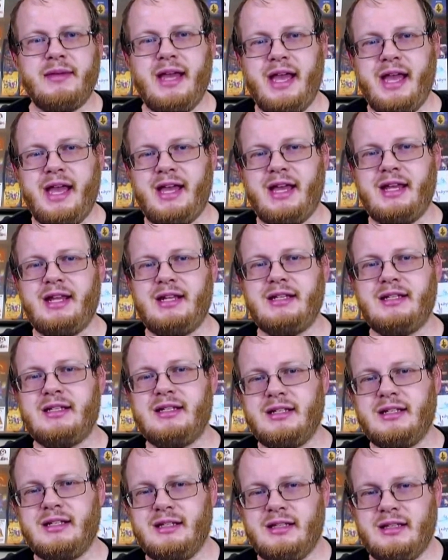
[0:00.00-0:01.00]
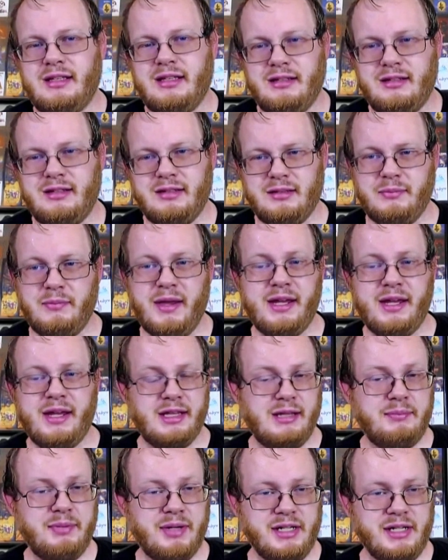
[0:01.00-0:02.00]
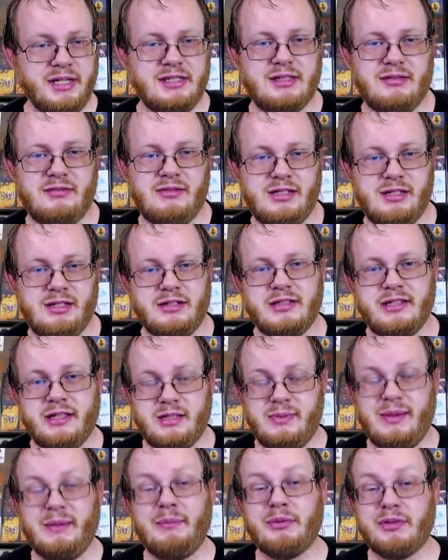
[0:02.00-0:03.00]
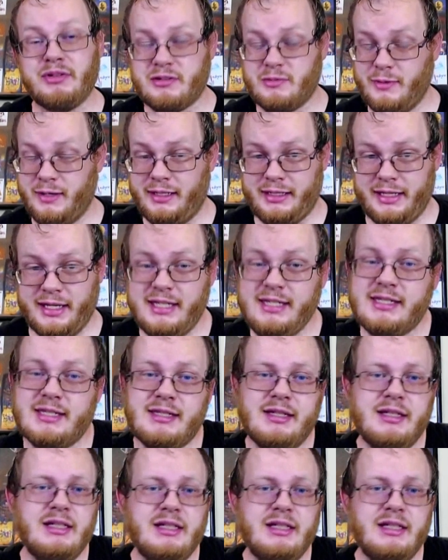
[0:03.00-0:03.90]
And the man in the bunny suit turns out to be Bruce Willis.